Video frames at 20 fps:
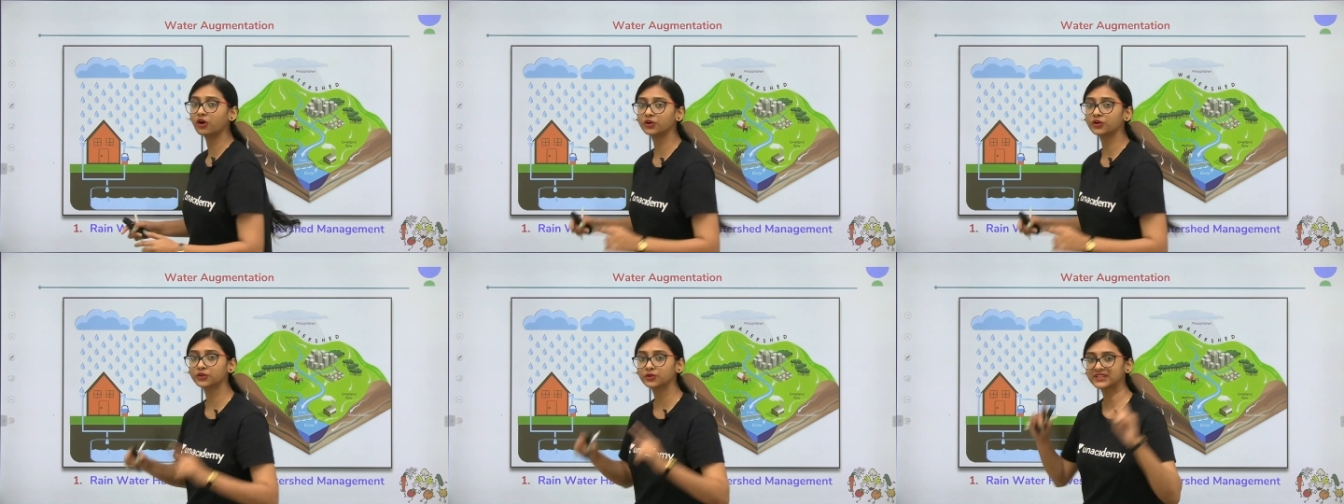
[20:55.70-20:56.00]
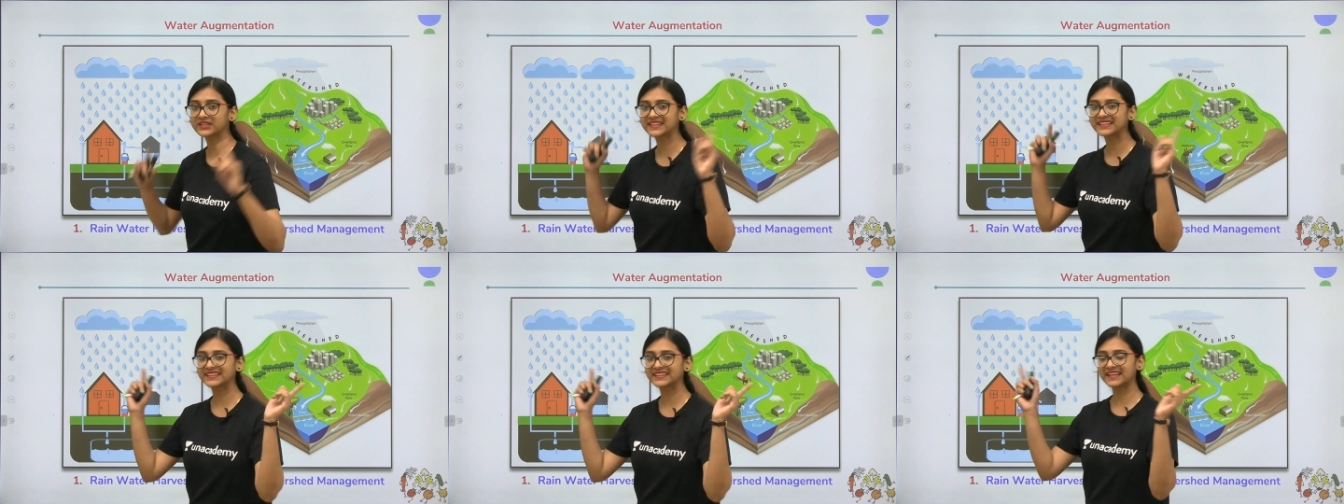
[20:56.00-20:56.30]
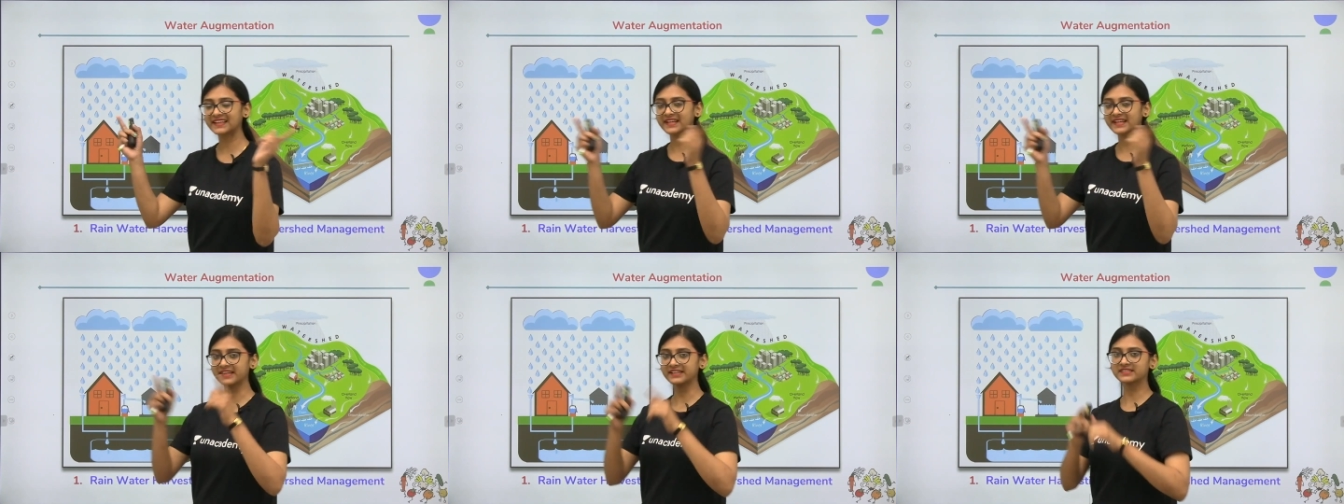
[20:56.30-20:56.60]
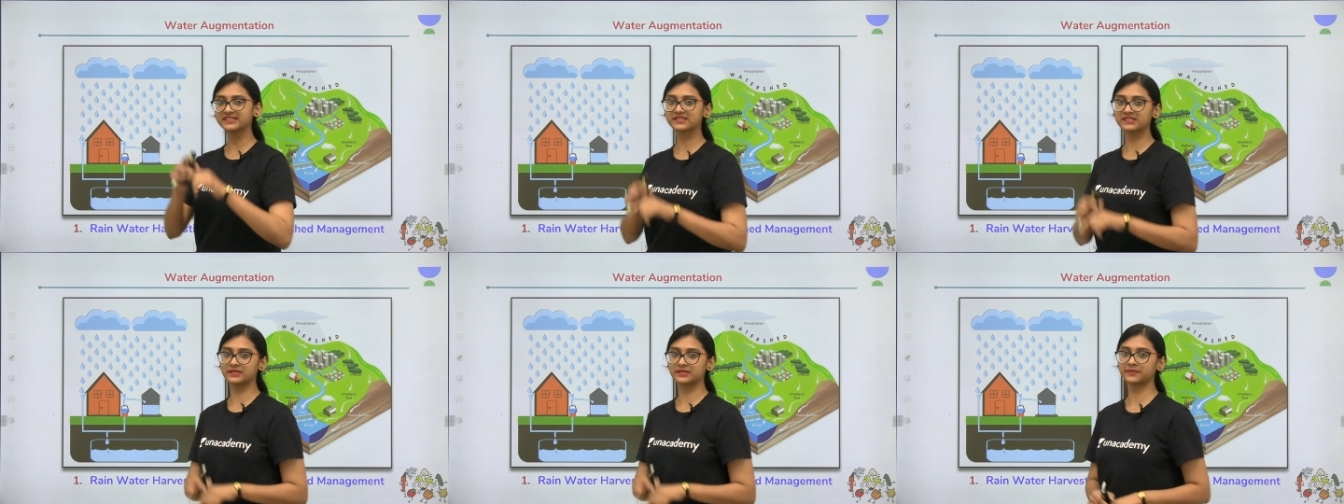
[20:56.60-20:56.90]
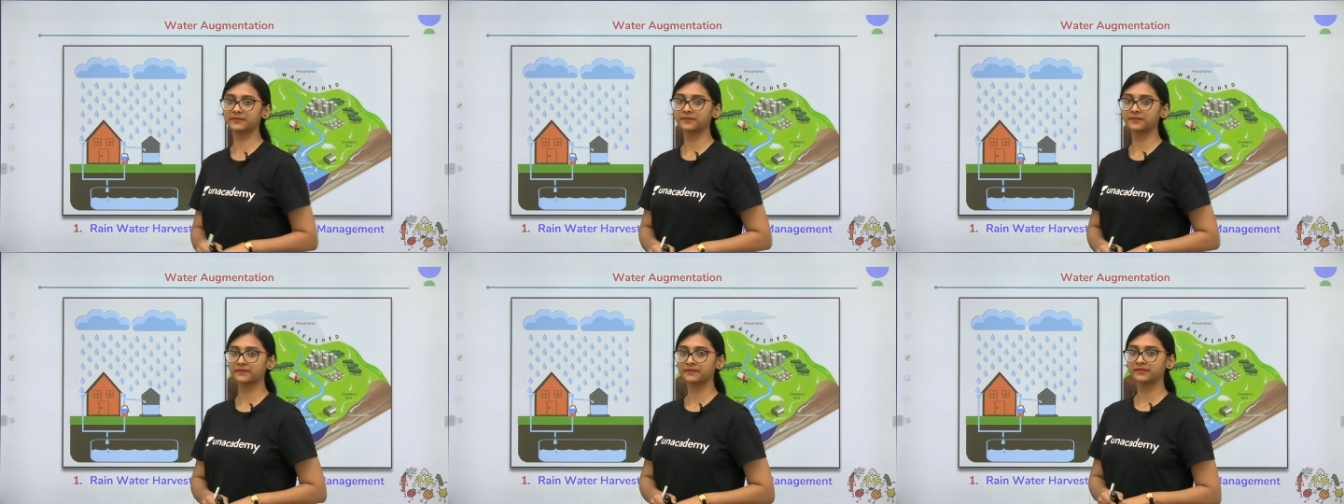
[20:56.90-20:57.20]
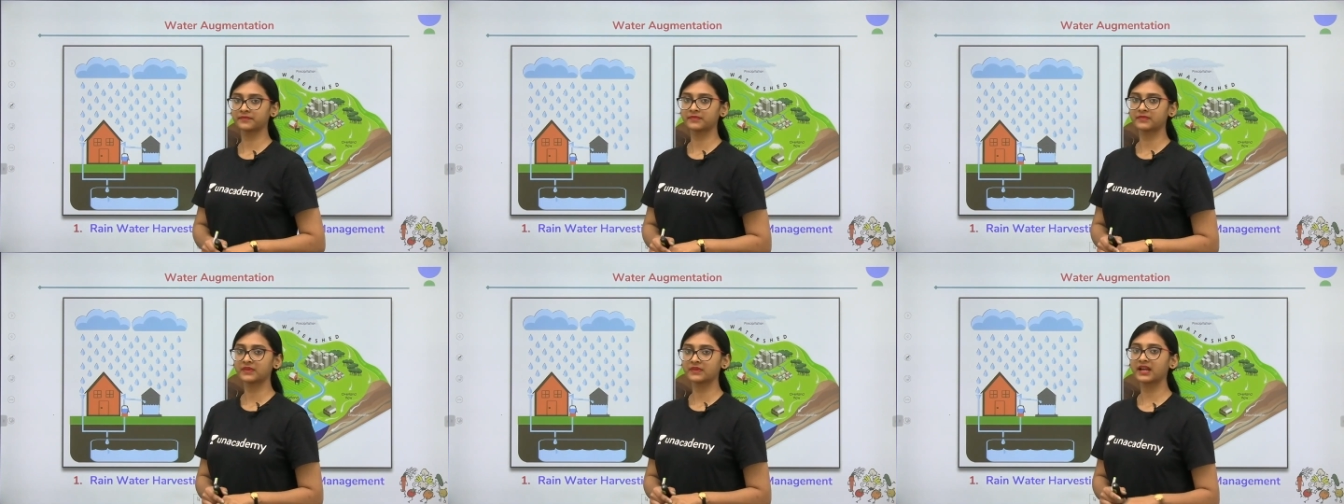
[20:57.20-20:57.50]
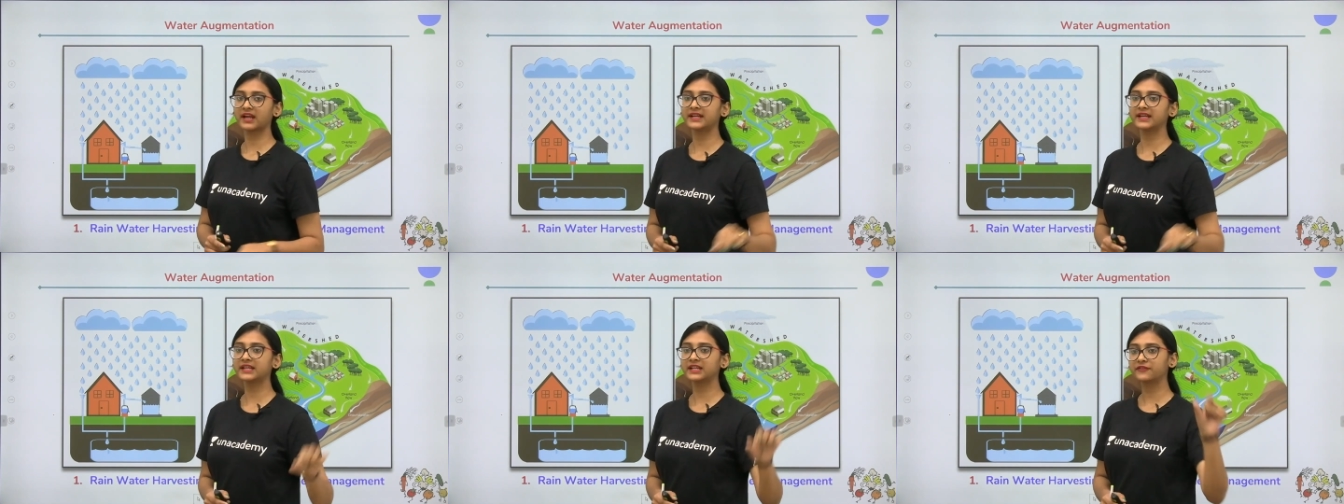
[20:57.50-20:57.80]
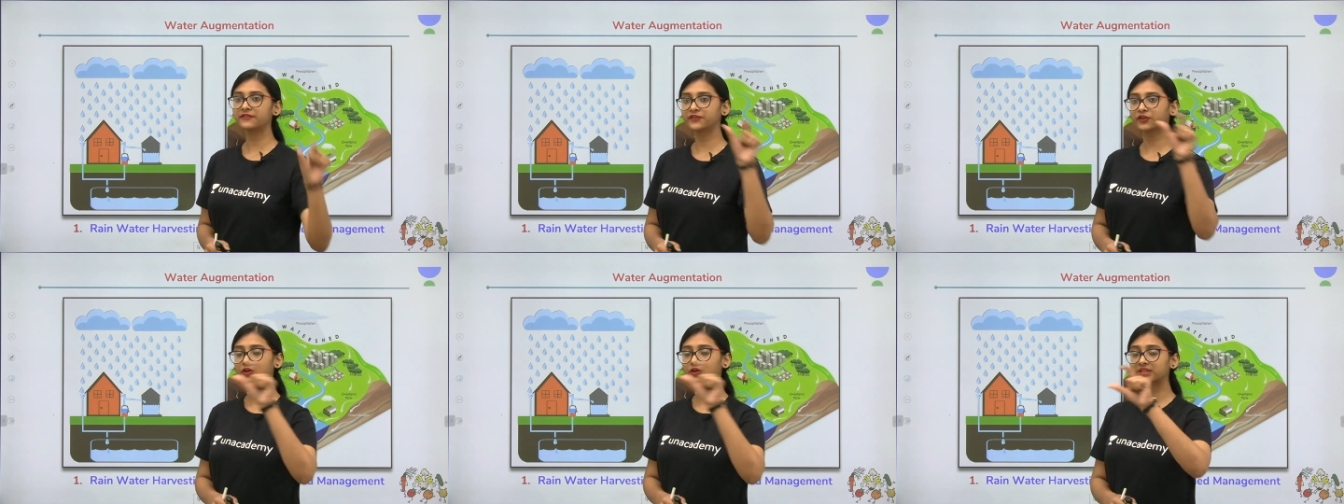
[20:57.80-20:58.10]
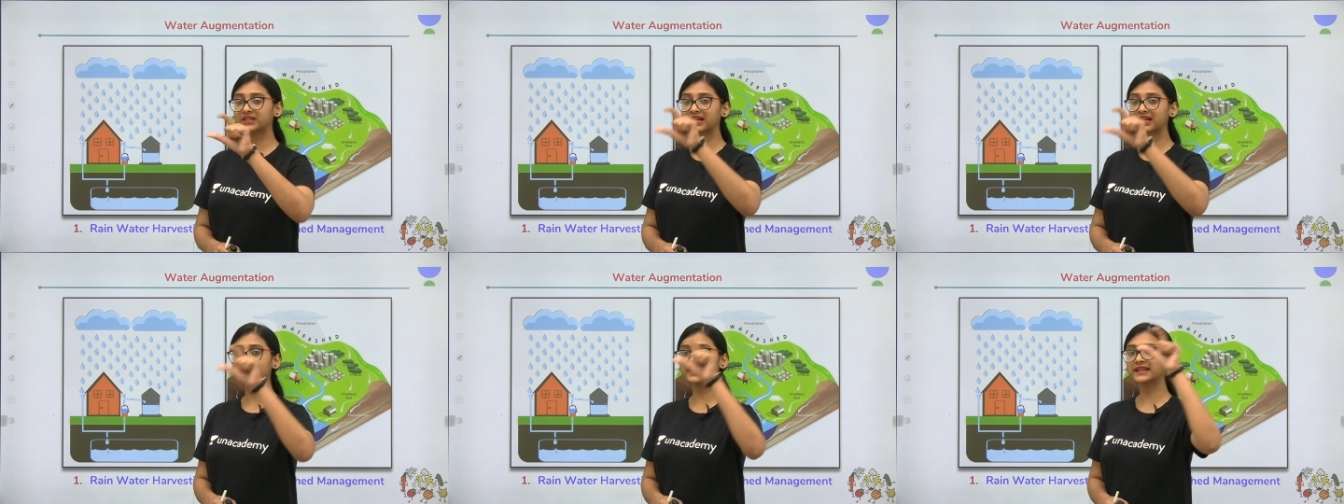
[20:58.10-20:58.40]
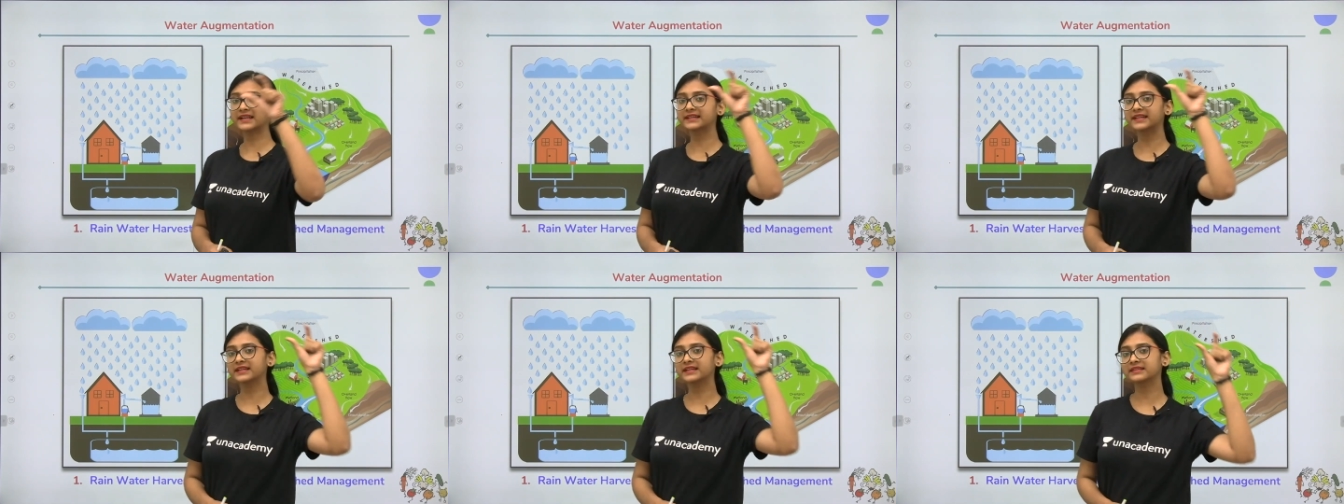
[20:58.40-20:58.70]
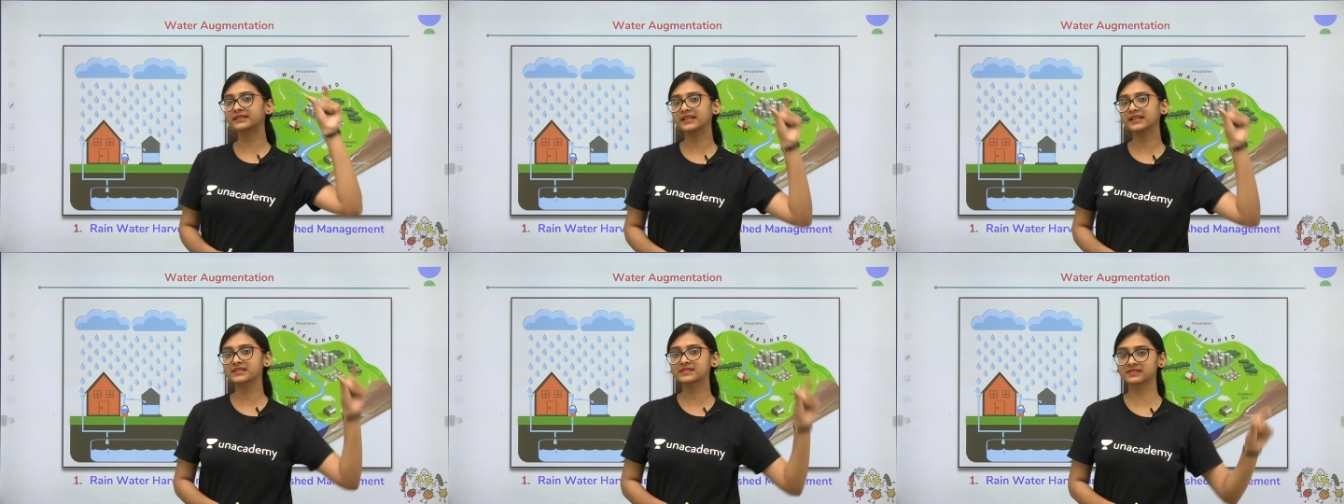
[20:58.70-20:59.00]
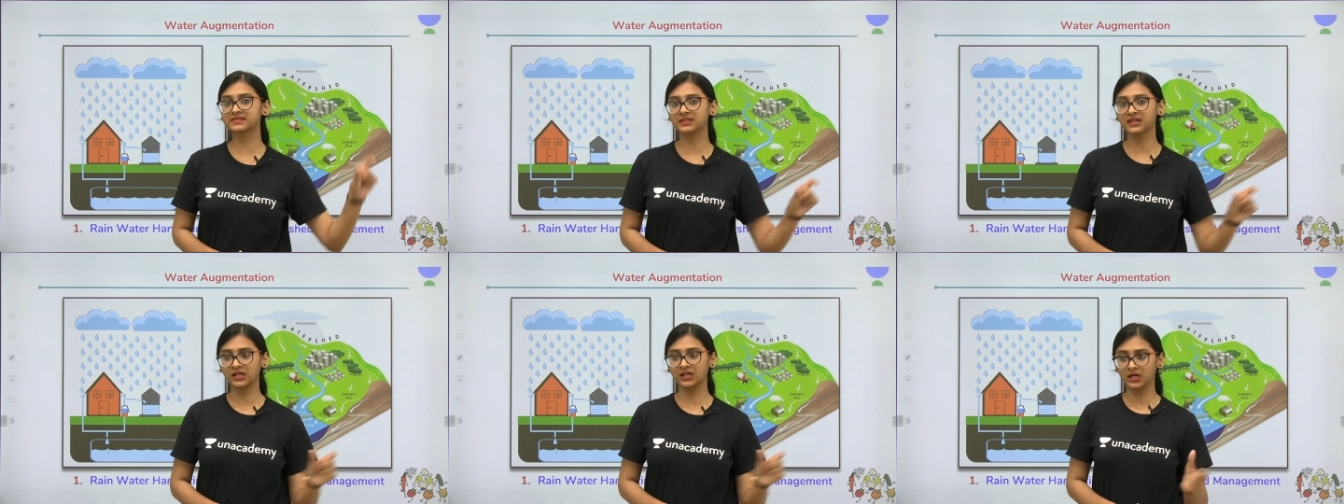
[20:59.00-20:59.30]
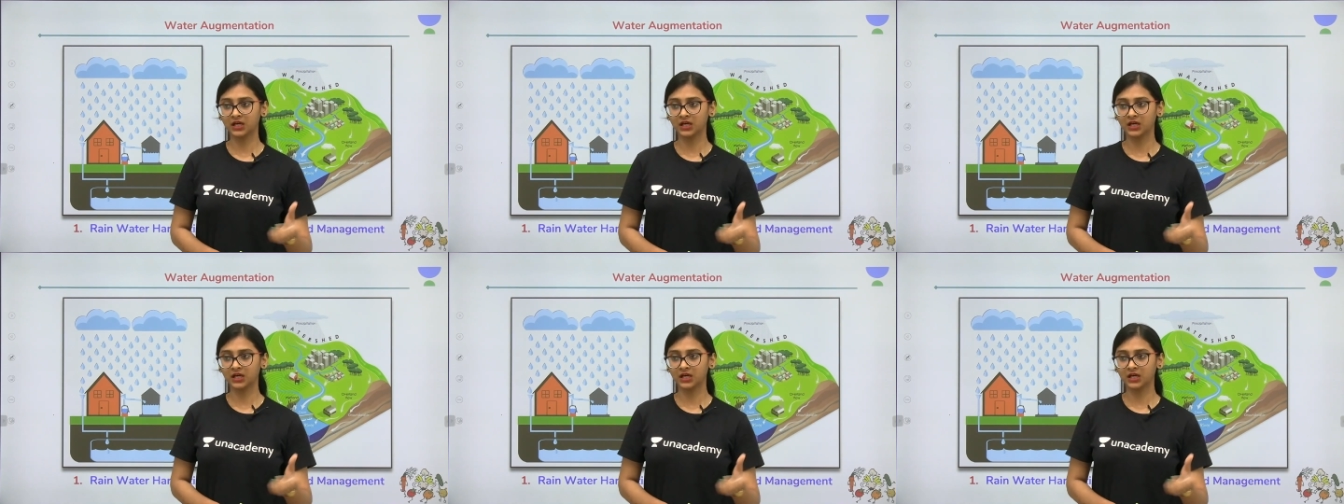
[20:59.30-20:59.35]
onto the terrace, and if you are connecting this